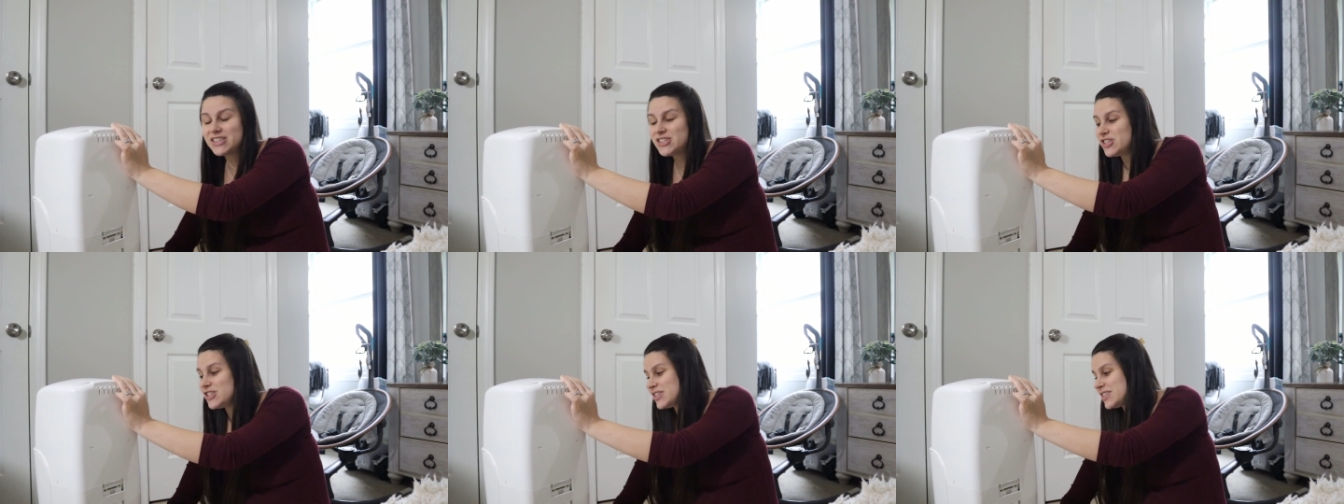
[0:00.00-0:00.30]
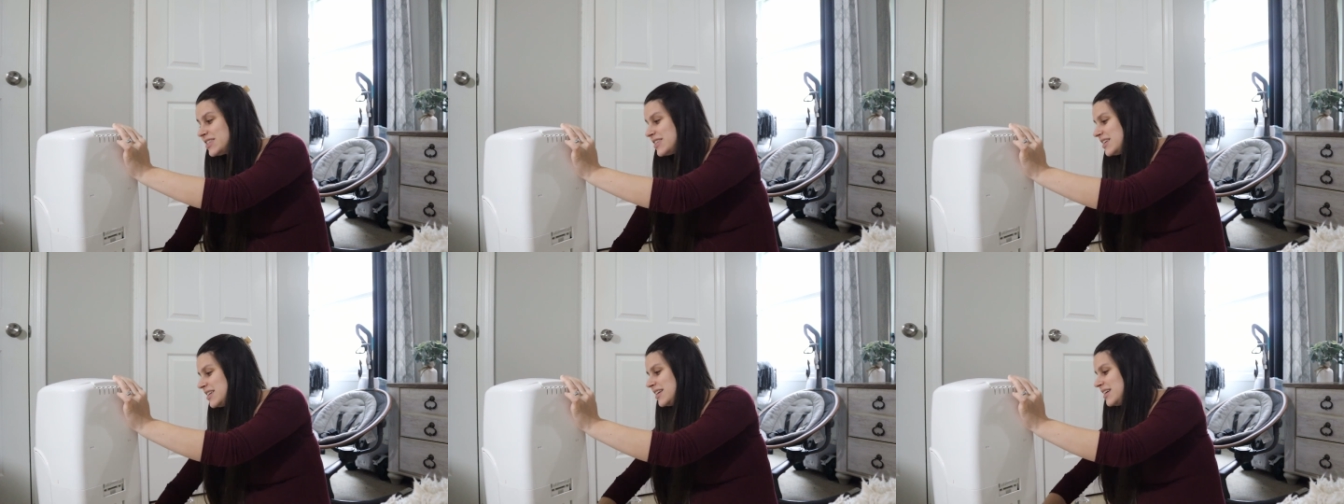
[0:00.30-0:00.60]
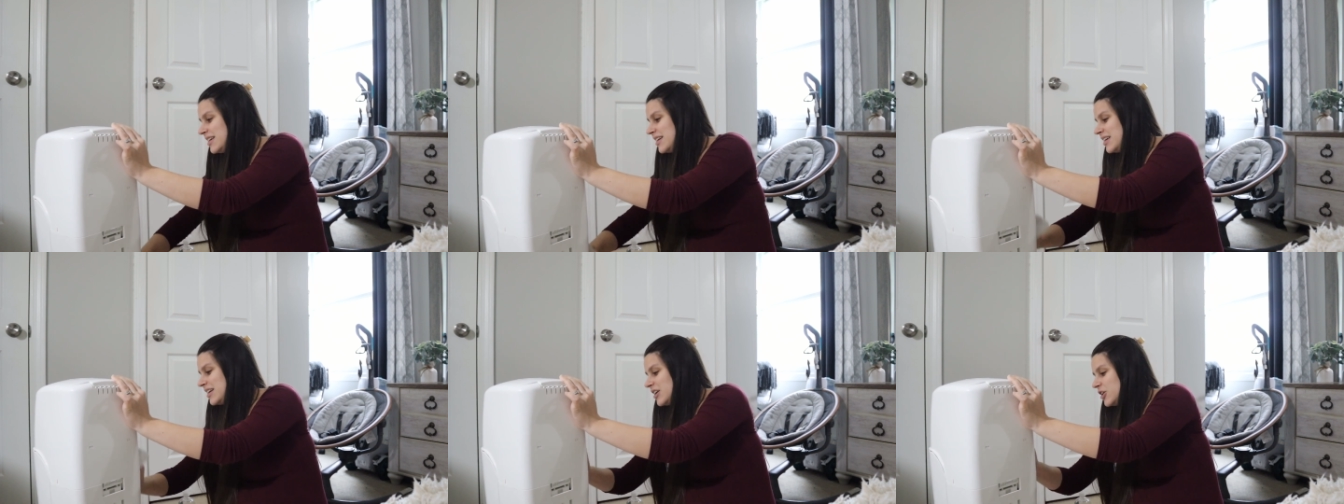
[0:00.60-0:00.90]
It just
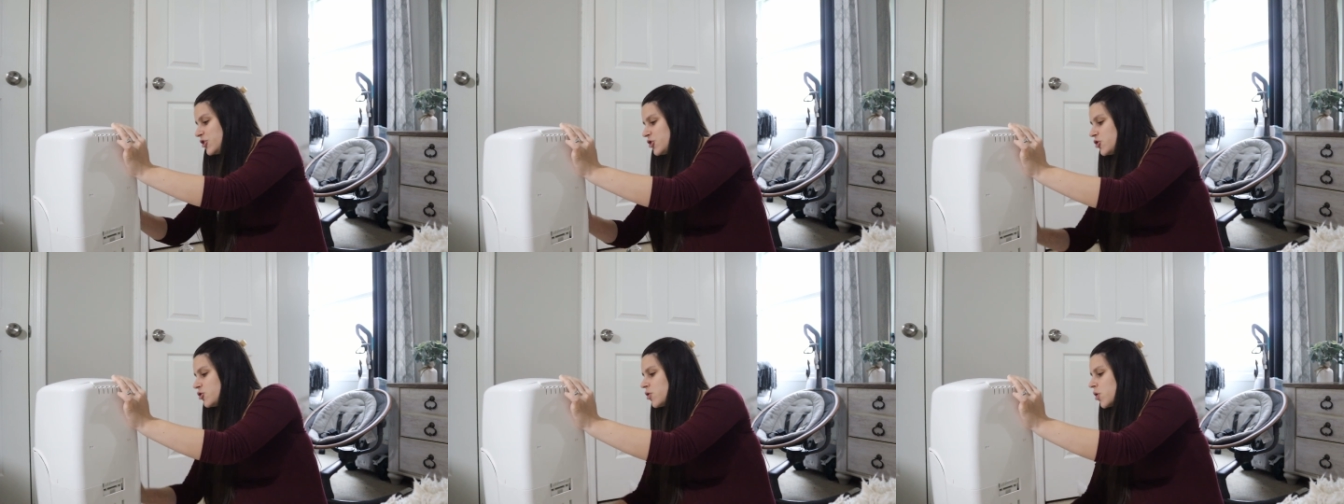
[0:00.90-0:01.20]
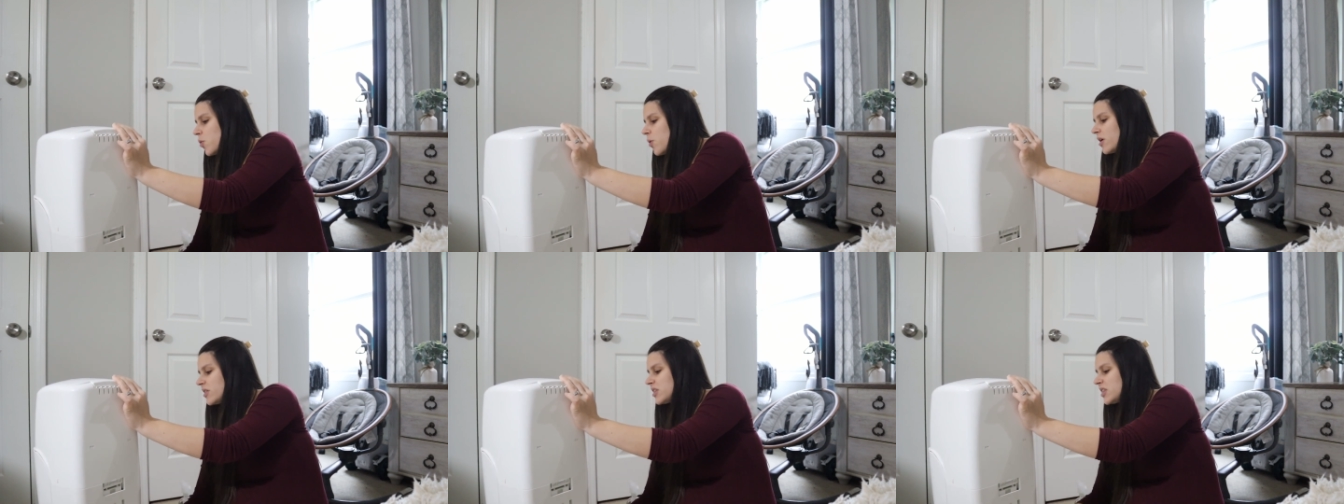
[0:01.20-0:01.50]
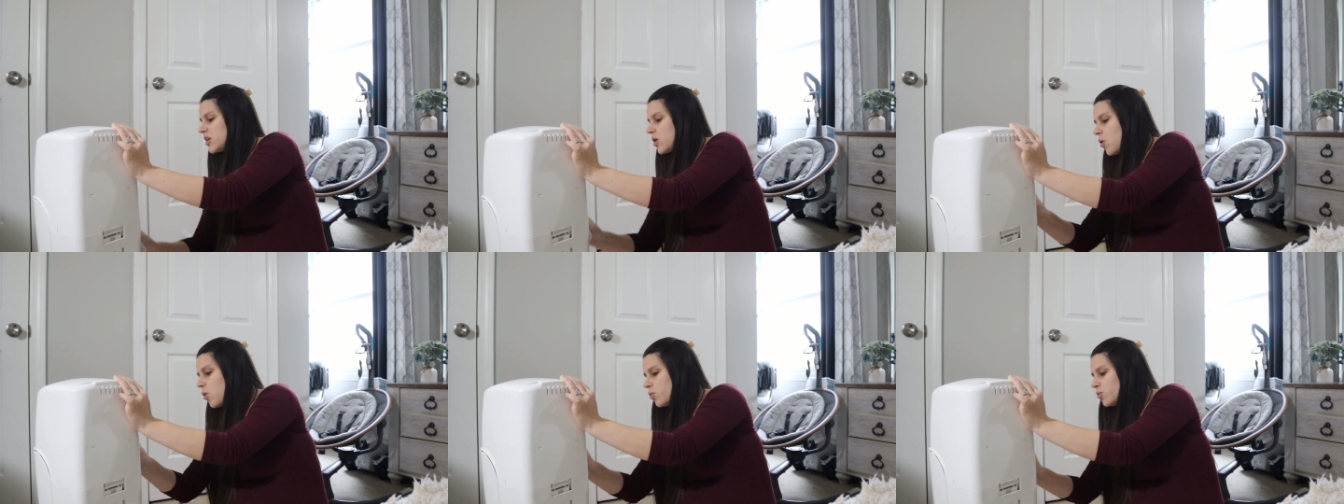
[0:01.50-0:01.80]
you don't want
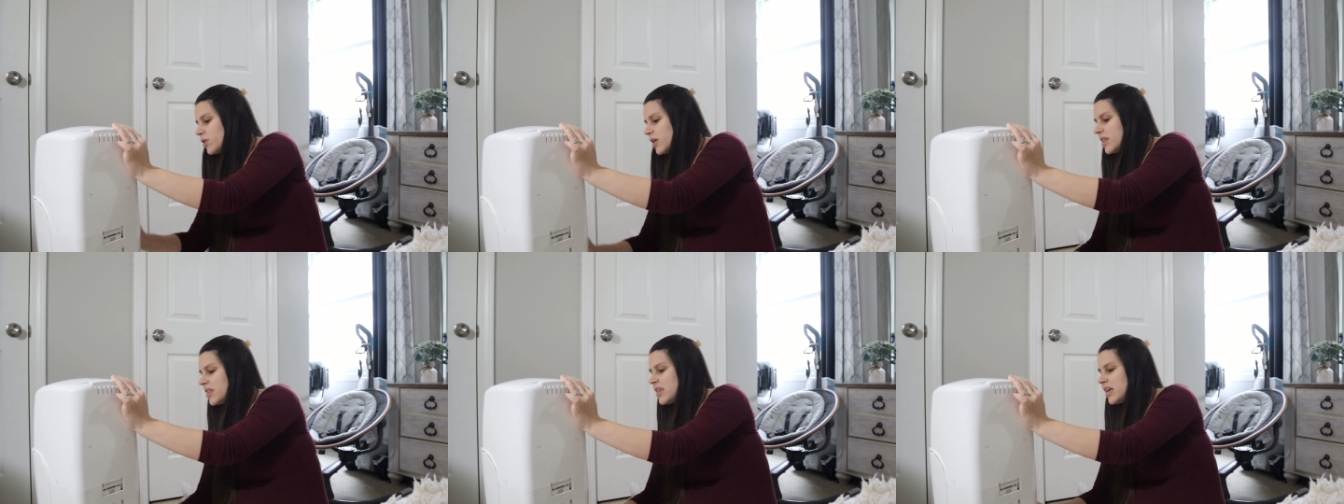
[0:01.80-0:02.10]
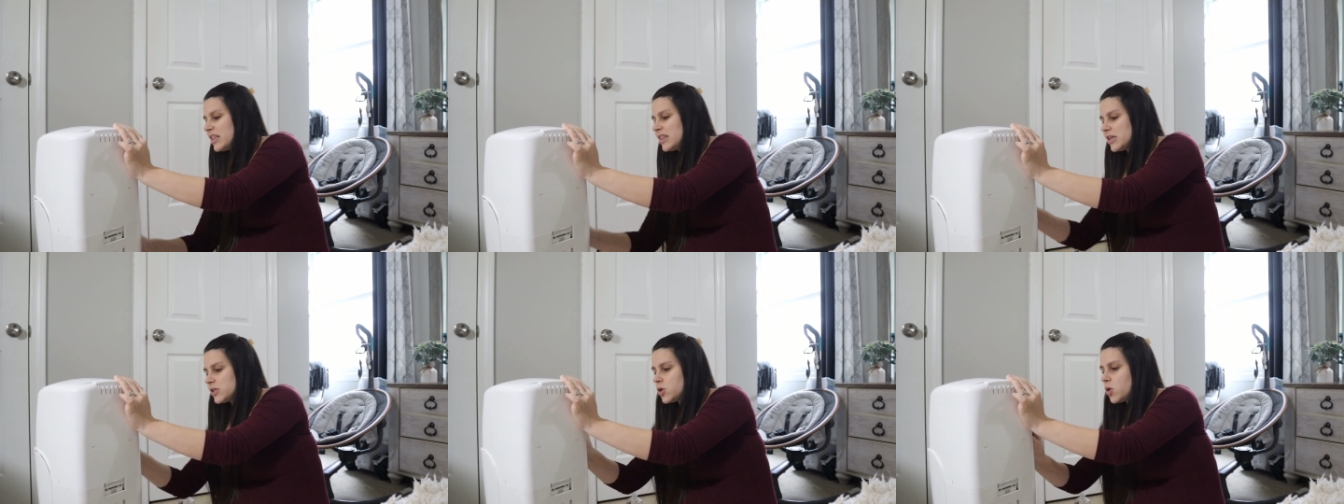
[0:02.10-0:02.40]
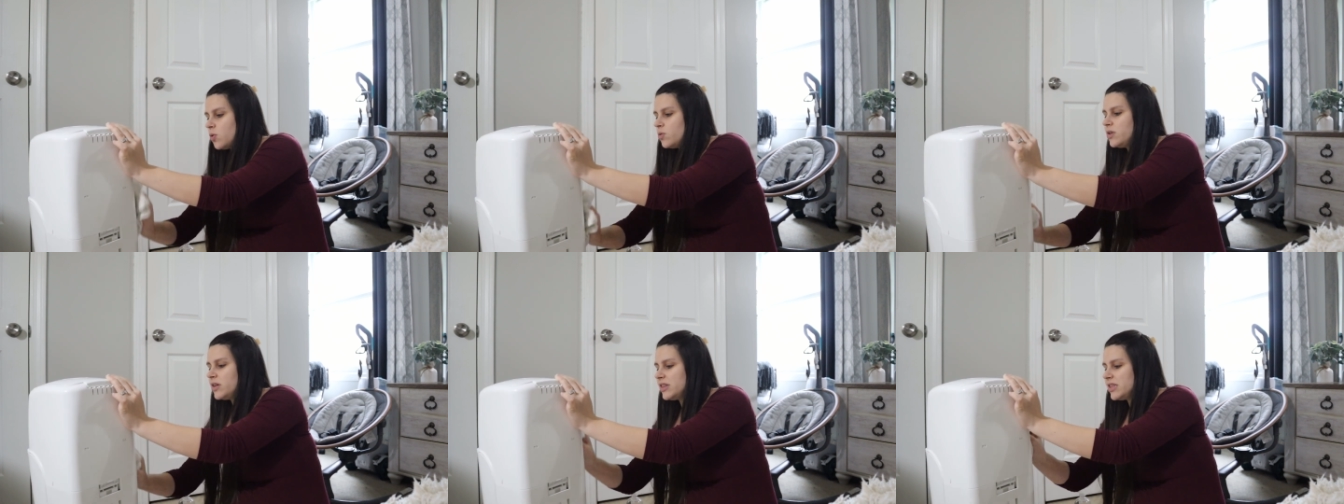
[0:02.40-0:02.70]
the only thing that's
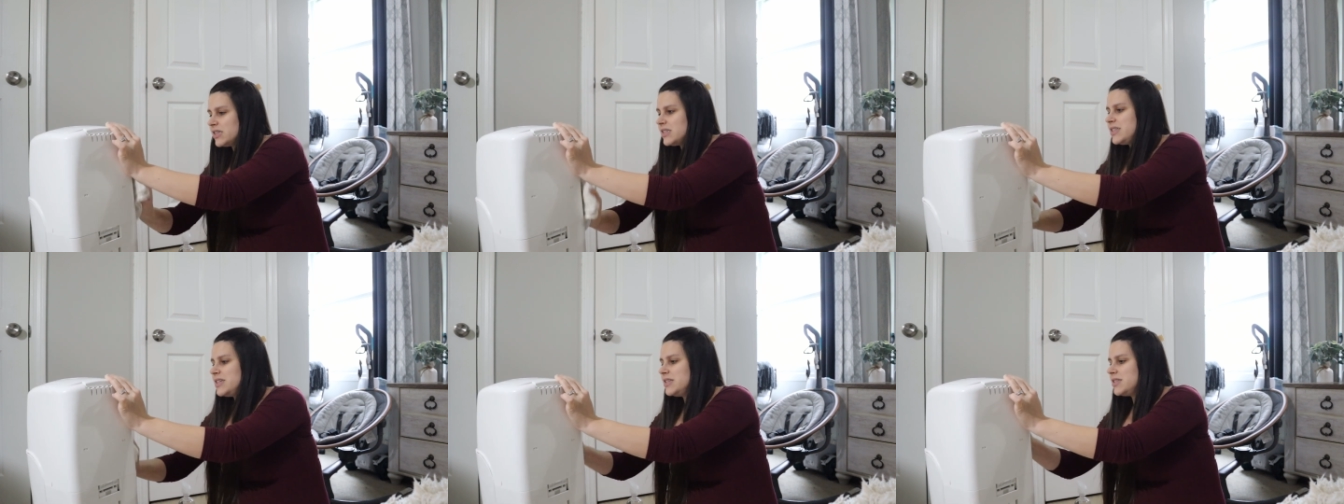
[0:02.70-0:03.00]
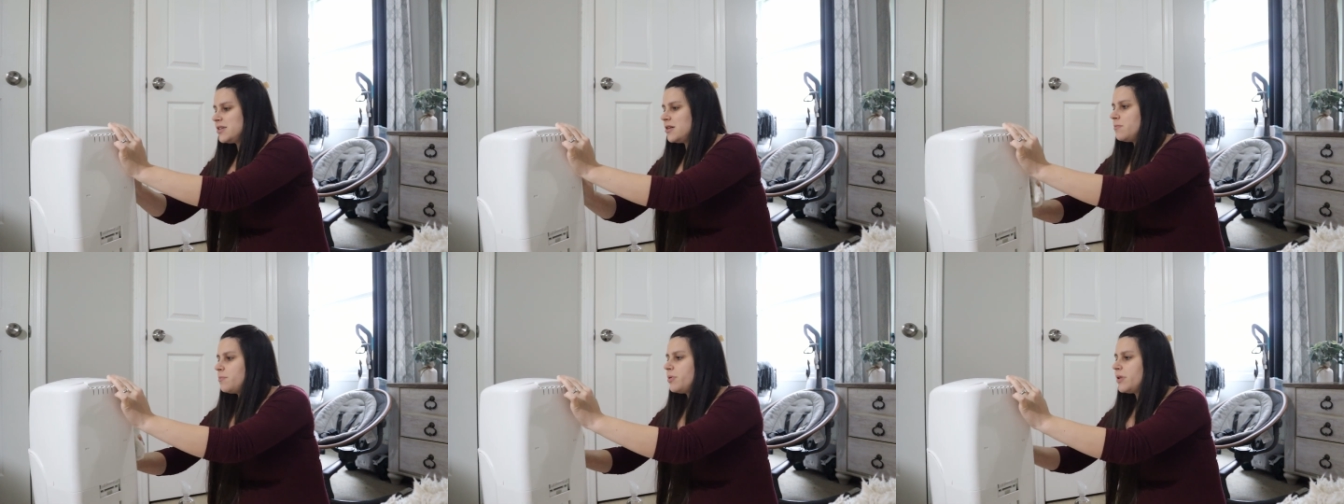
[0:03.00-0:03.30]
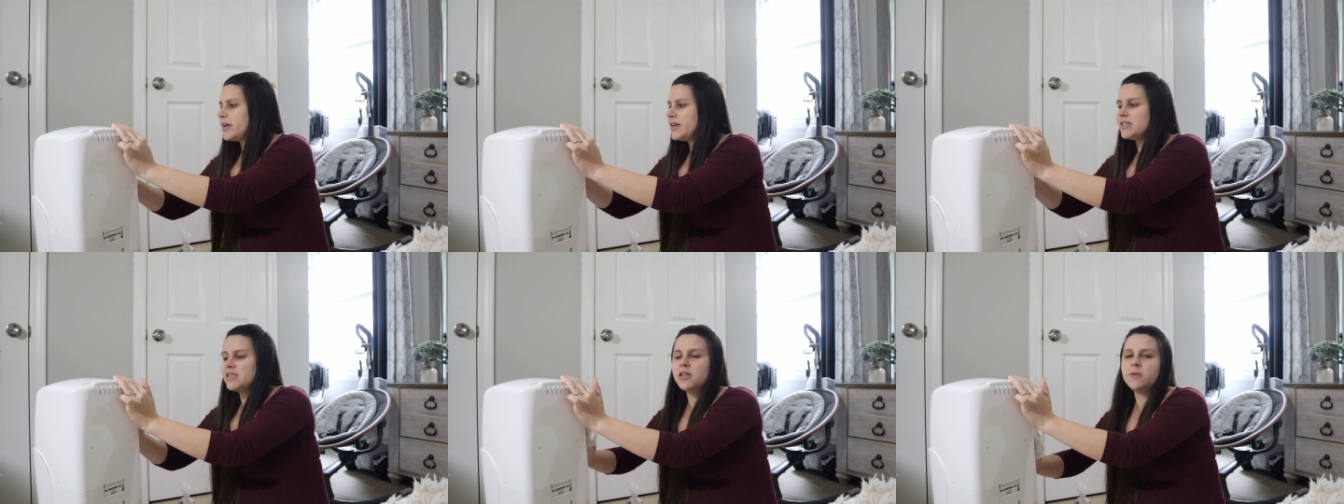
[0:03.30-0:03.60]
holding the seats in
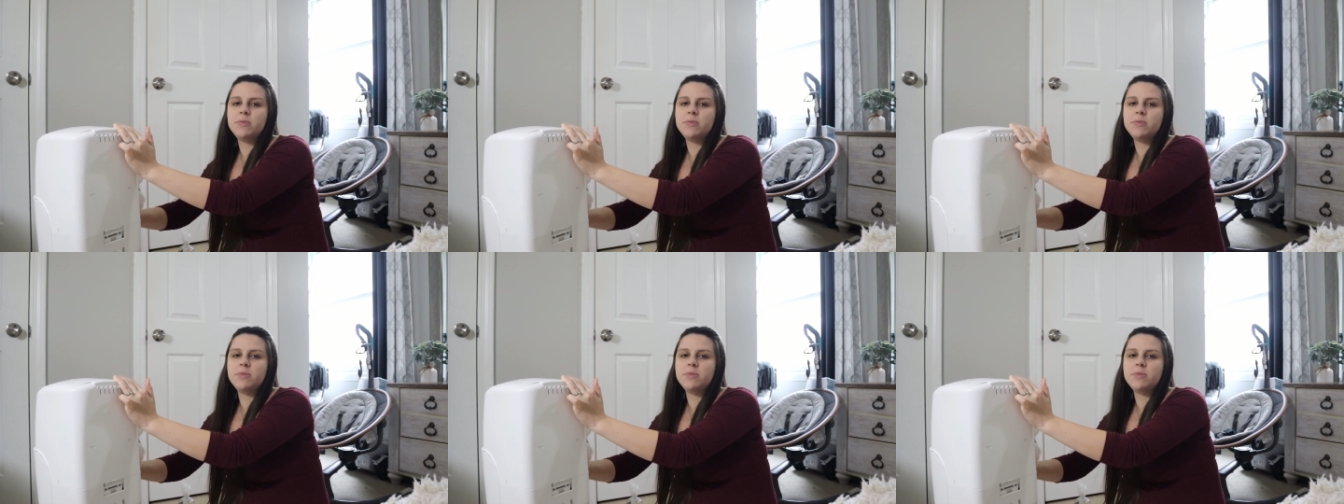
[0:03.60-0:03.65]
place